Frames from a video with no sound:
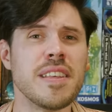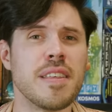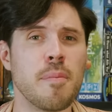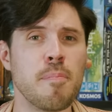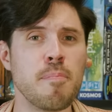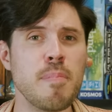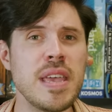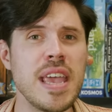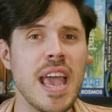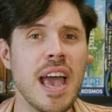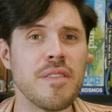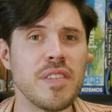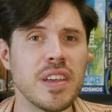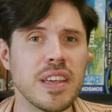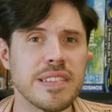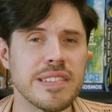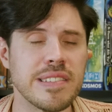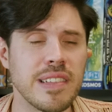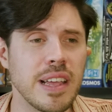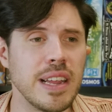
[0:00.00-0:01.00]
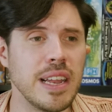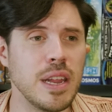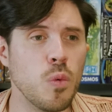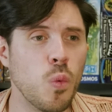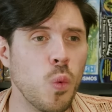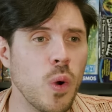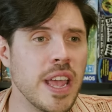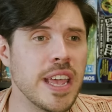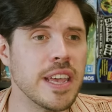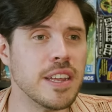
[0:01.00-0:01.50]
that me having a slightly
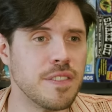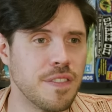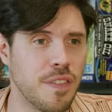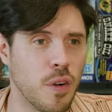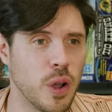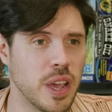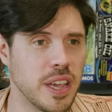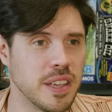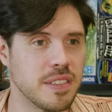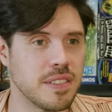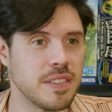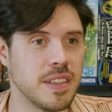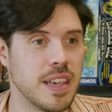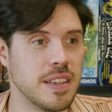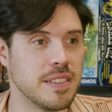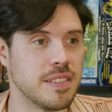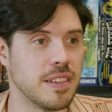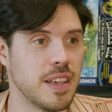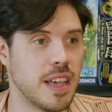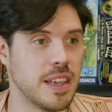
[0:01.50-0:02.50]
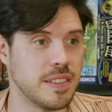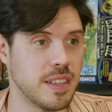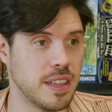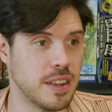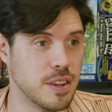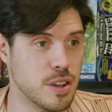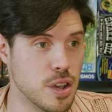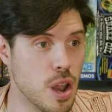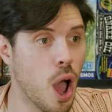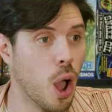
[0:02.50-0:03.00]
weird voice is a
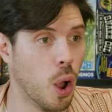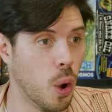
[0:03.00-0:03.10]
no.